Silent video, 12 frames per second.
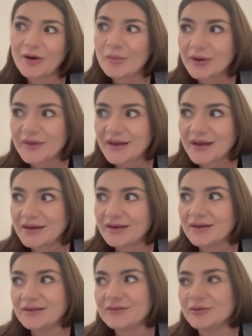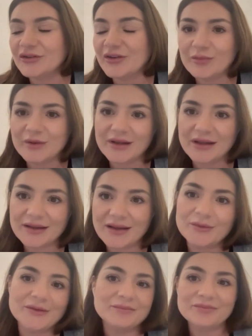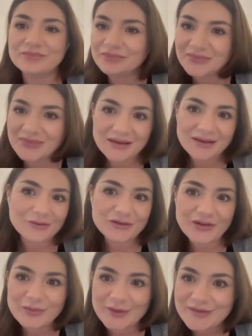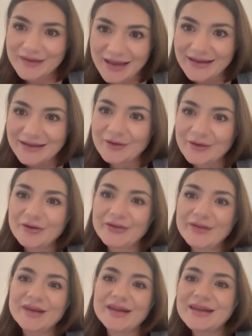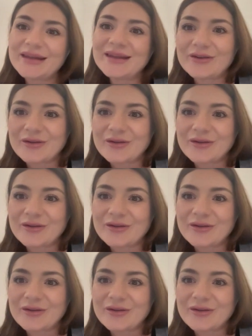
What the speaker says: opening, which has been like, I mean, which has been delayed, obviously,